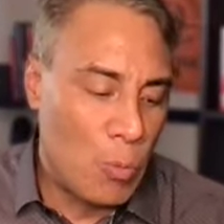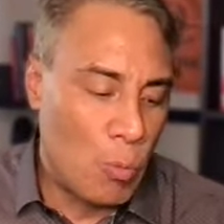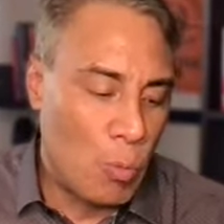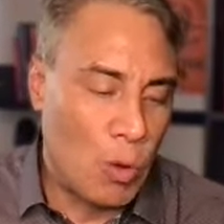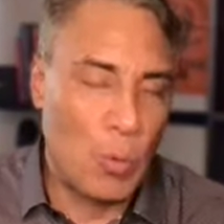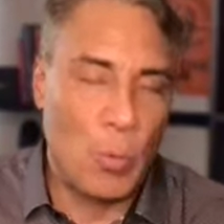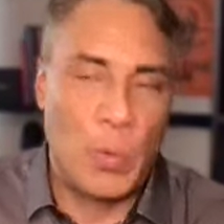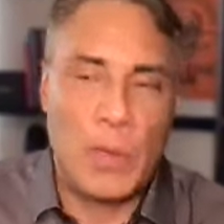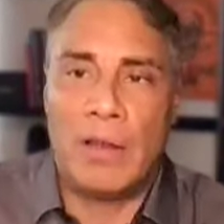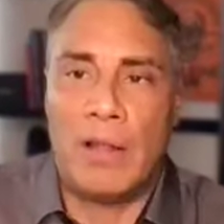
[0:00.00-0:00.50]

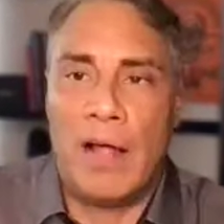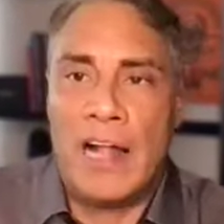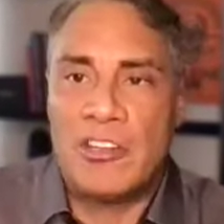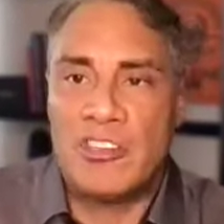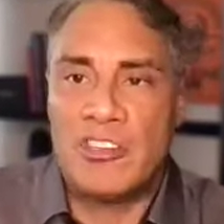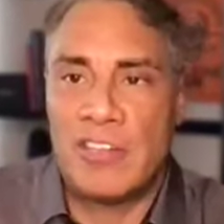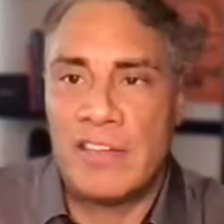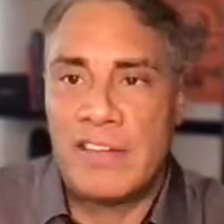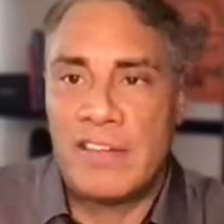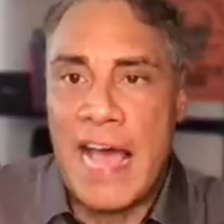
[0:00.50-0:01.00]
When we
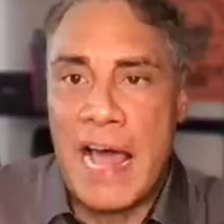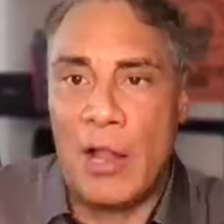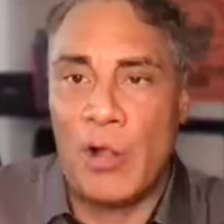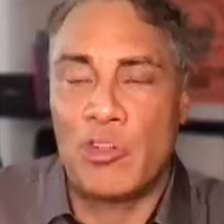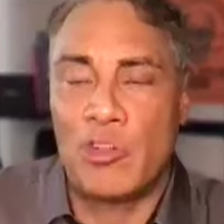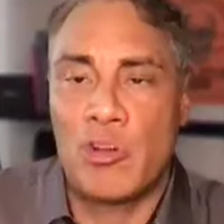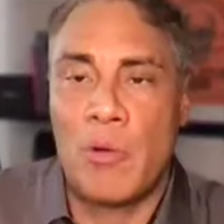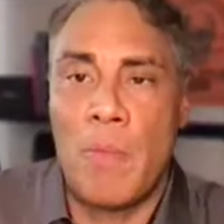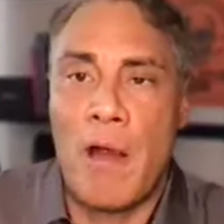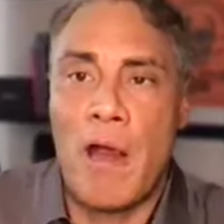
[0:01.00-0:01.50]
launch the
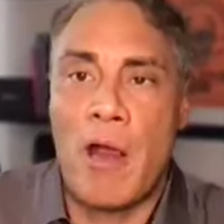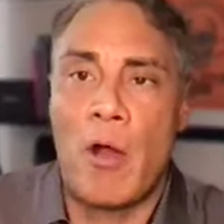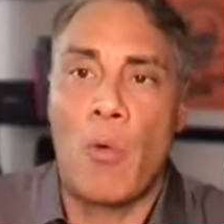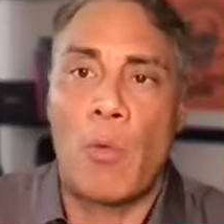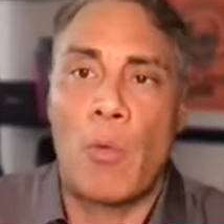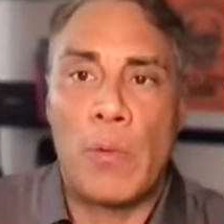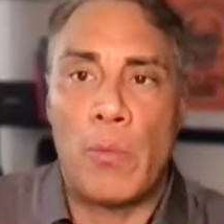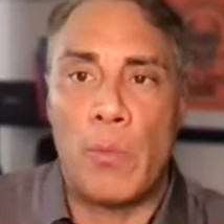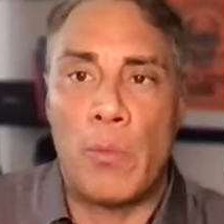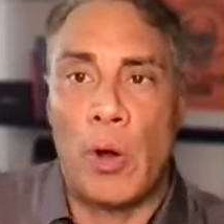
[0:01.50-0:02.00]
tallow tomorrow,
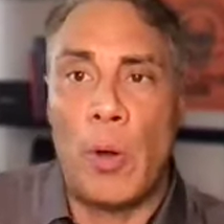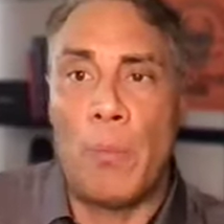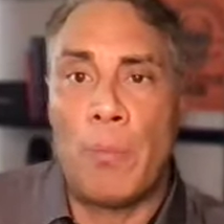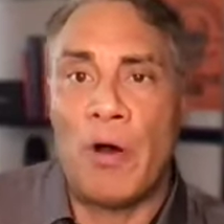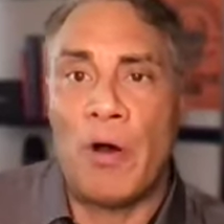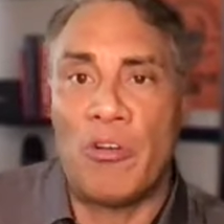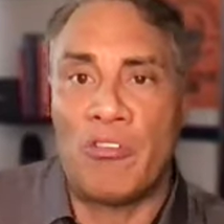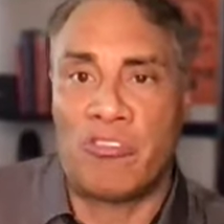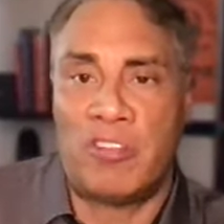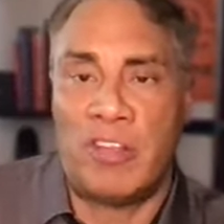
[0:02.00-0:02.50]
we will
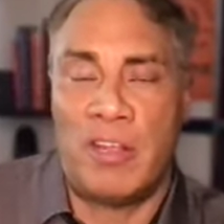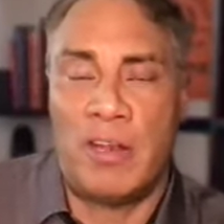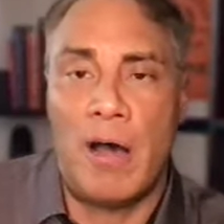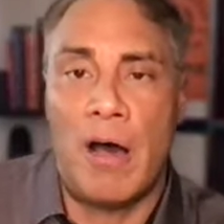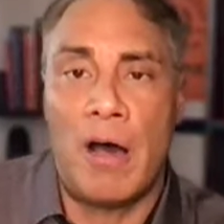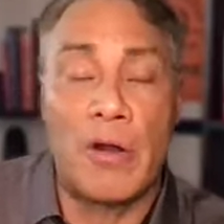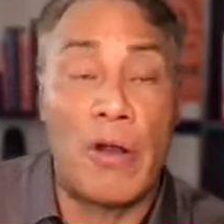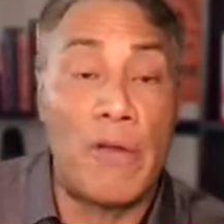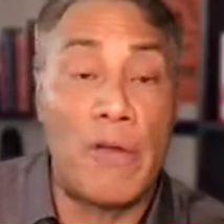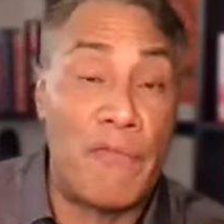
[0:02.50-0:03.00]
post it
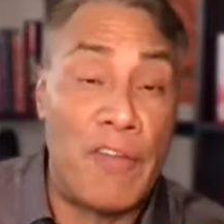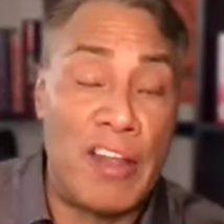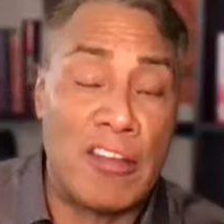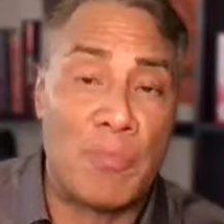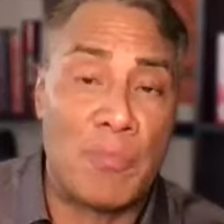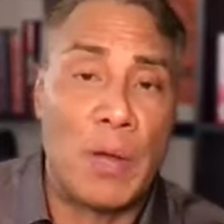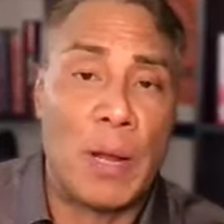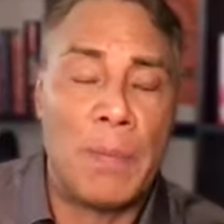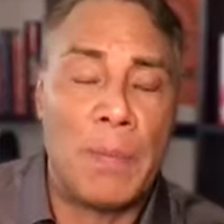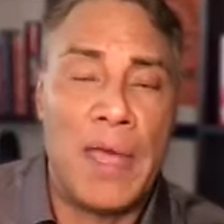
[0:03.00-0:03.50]
on our
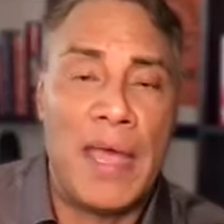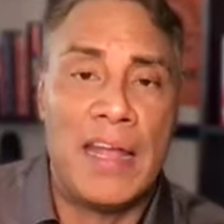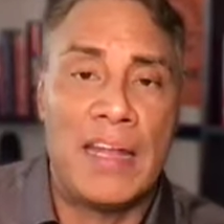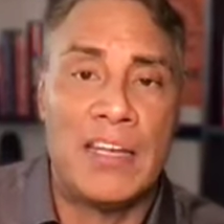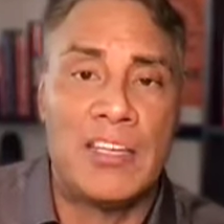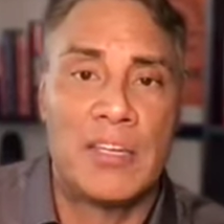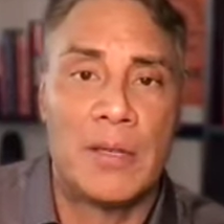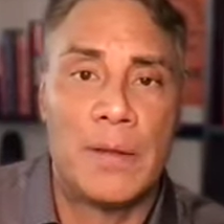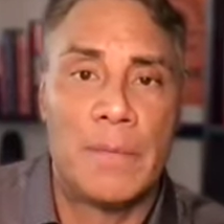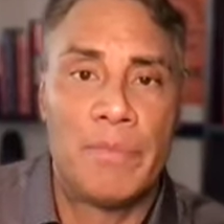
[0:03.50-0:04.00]
Facebook
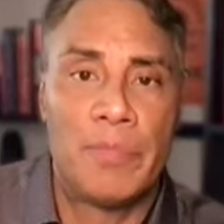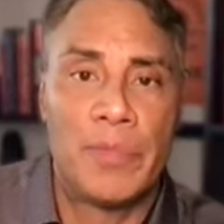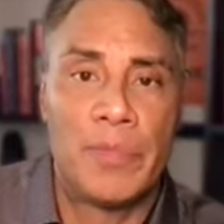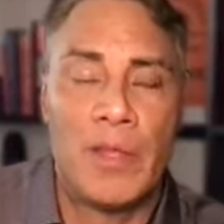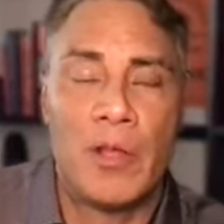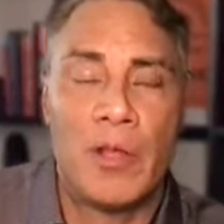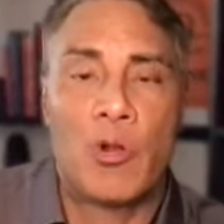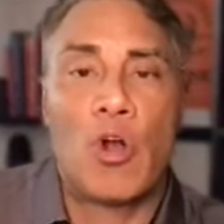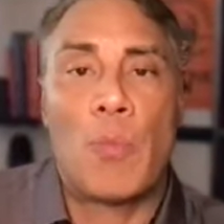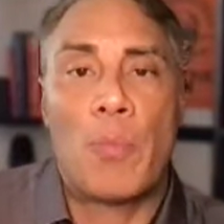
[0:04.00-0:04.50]
page,
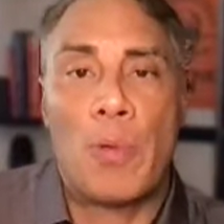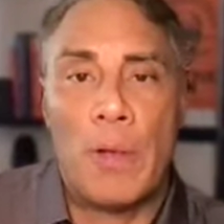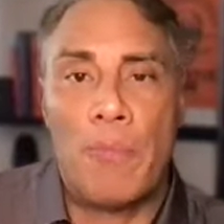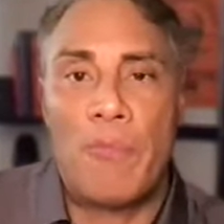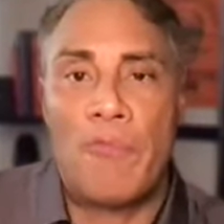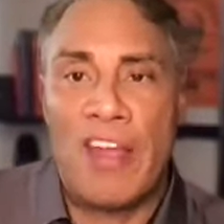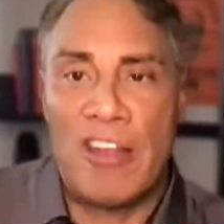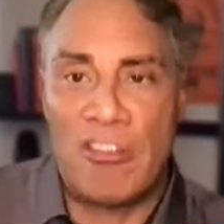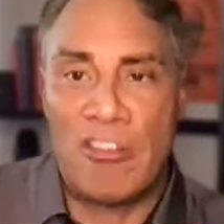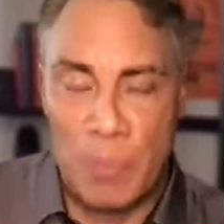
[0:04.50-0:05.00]

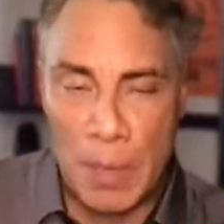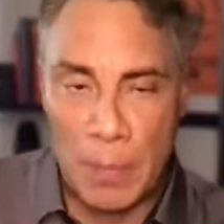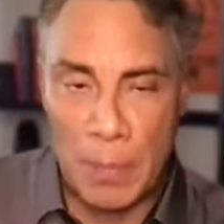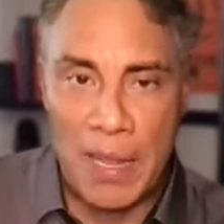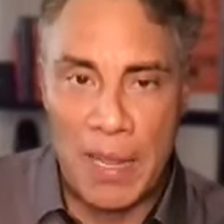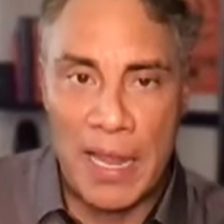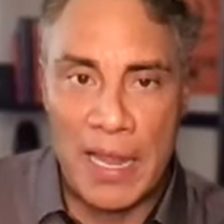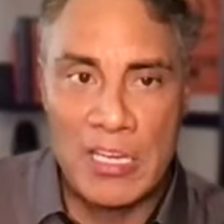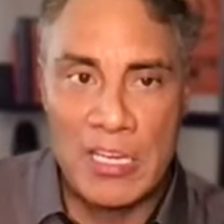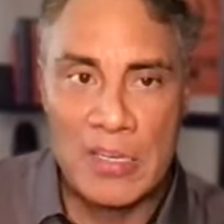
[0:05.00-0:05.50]
corporate Facebook
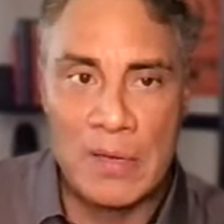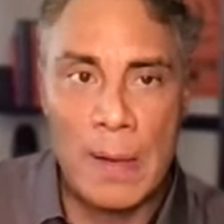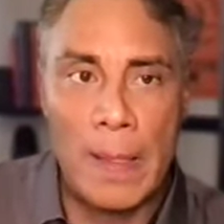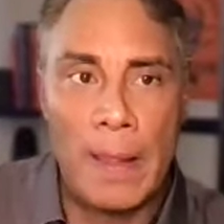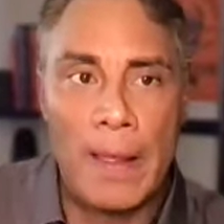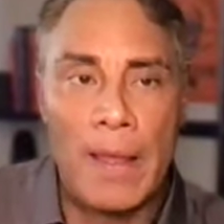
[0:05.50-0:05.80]
page.